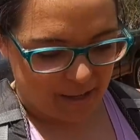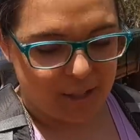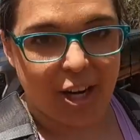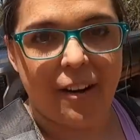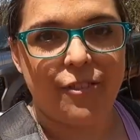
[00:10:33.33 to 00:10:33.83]

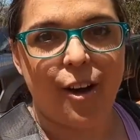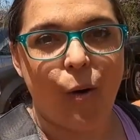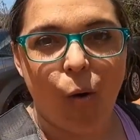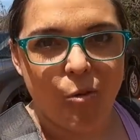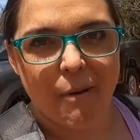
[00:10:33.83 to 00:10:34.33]
Shaved a
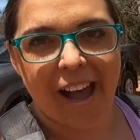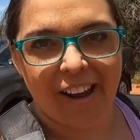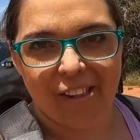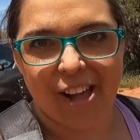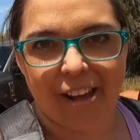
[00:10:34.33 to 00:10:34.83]
whole
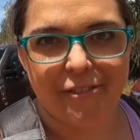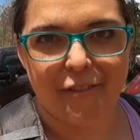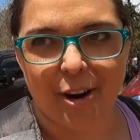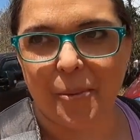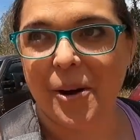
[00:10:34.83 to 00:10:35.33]
mile off
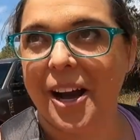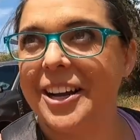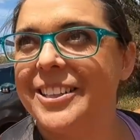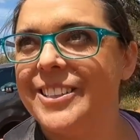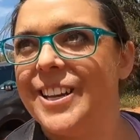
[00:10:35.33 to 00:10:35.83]
of our
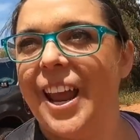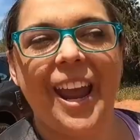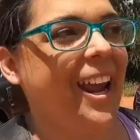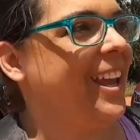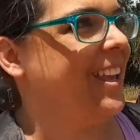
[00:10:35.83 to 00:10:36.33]
walk
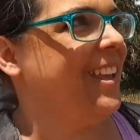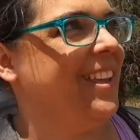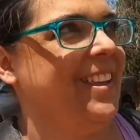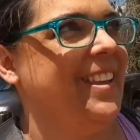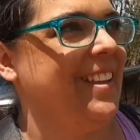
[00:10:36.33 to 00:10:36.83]
today.
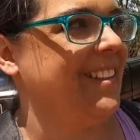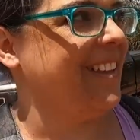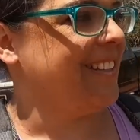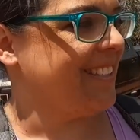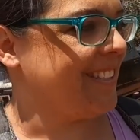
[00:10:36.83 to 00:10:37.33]

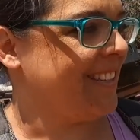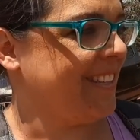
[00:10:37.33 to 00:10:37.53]
Let's,